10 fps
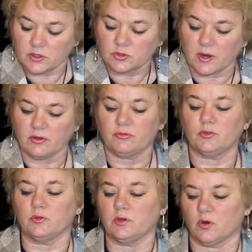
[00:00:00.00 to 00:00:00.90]
dried
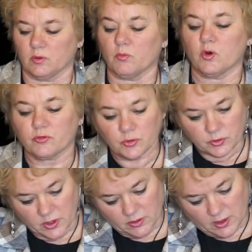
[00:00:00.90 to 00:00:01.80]
food or more
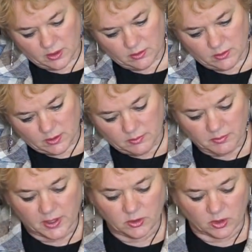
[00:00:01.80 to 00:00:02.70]
food than they
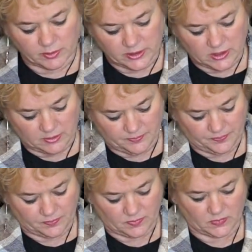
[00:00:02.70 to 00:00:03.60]
might normally eat.
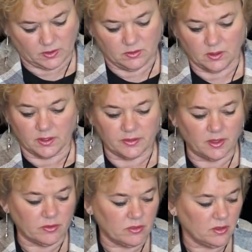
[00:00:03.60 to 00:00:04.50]

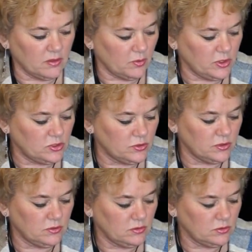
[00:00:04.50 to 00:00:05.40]
The other thing that we
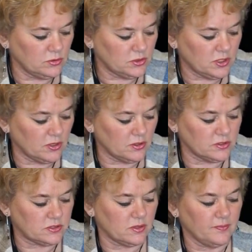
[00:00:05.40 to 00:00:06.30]
do use here
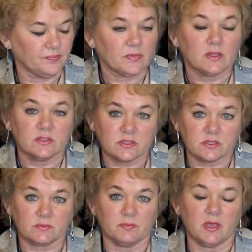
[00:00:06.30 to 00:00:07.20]
is, this
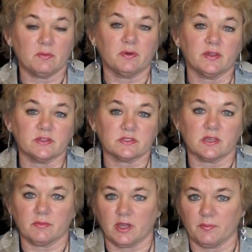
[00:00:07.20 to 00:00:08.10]
is made by the
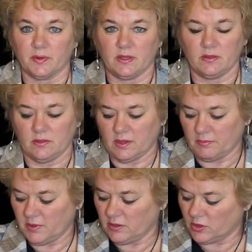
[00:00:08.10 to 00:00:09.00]
same company
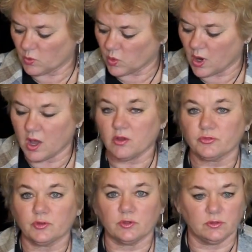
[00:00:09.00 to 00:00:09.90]
that made the raw
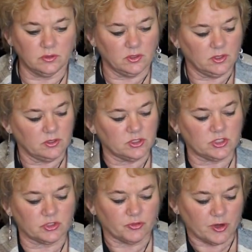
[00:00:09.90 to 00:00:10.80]
food.
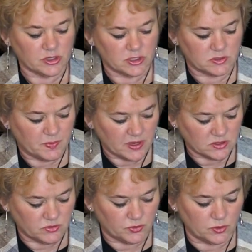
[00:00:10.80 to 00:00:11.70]
This is Fresh's
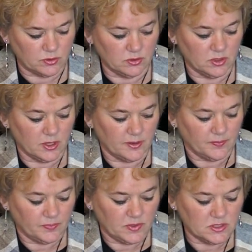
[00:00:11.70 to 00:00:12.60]
Best Food.
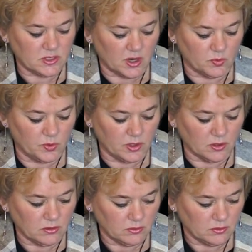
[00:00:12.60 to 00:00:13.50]
These are
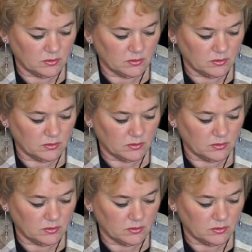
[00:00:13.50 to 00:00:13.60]
real